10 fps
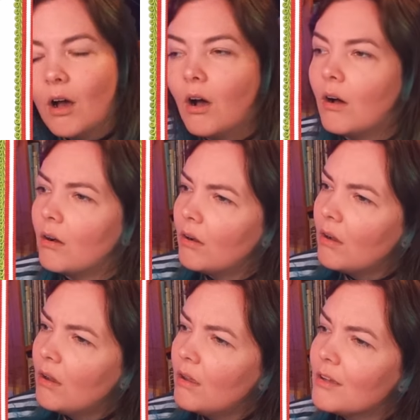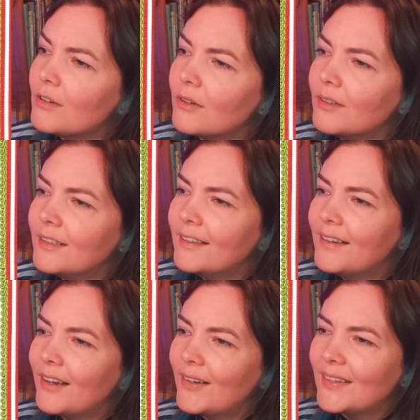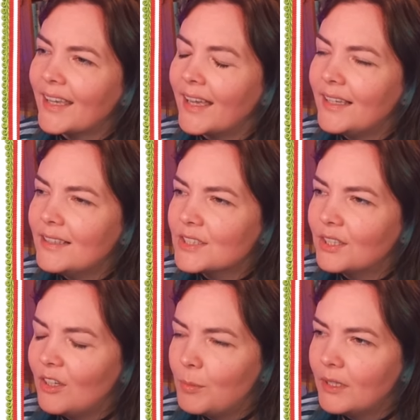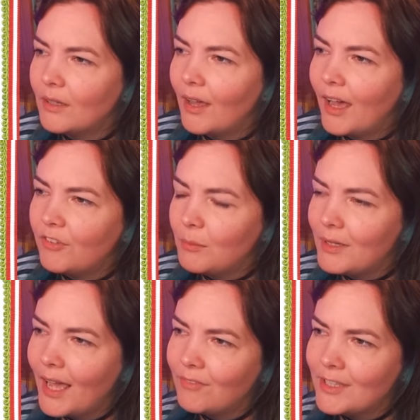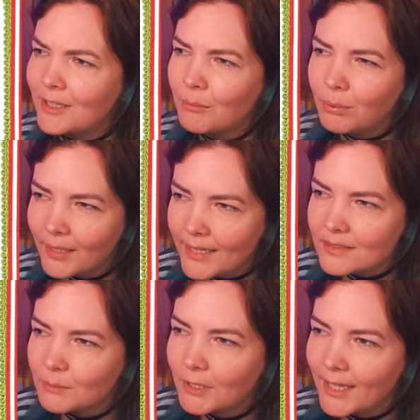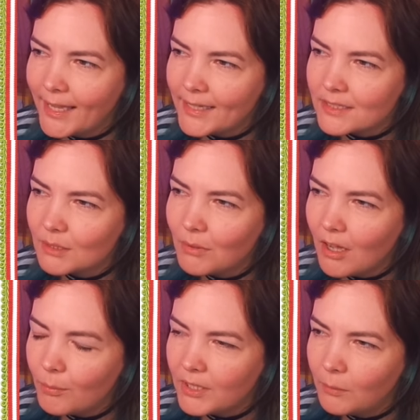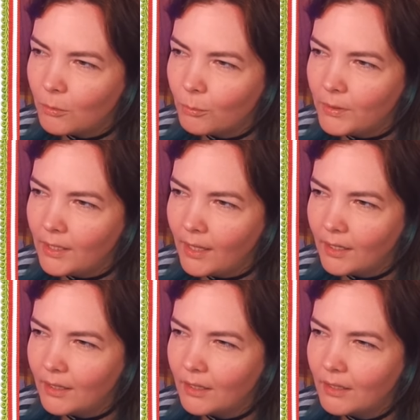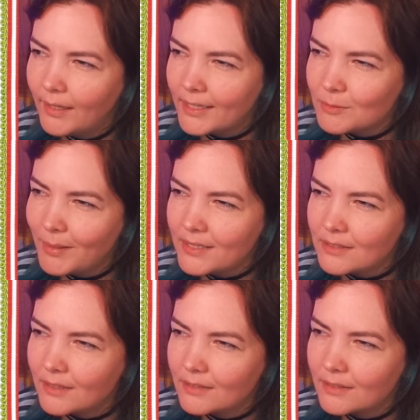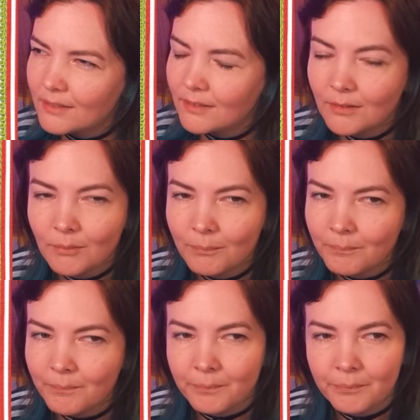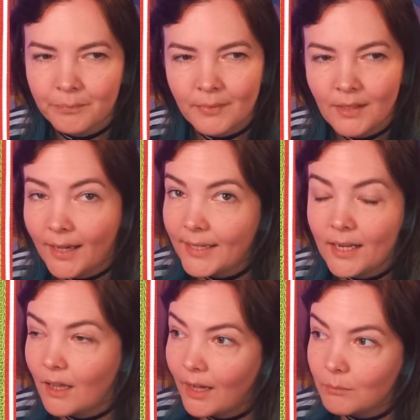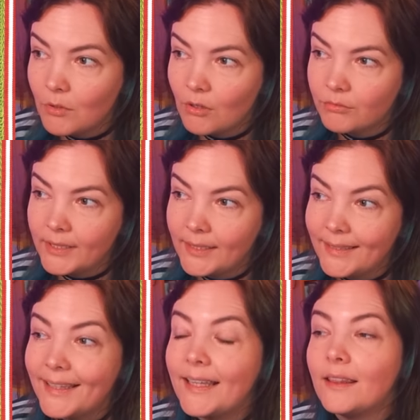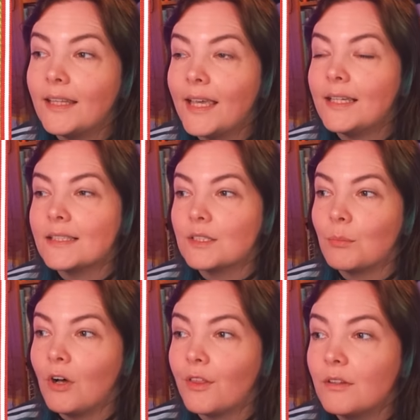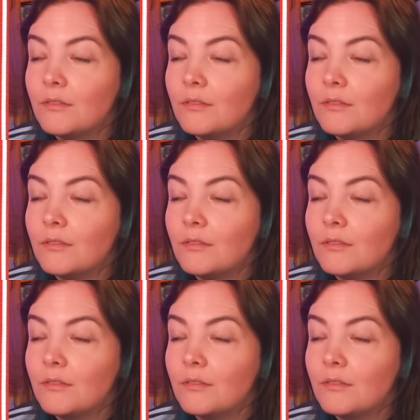Oh, okay. So have they been having complaints about ASMR people being explicit? Again, I'm not really in the ASMR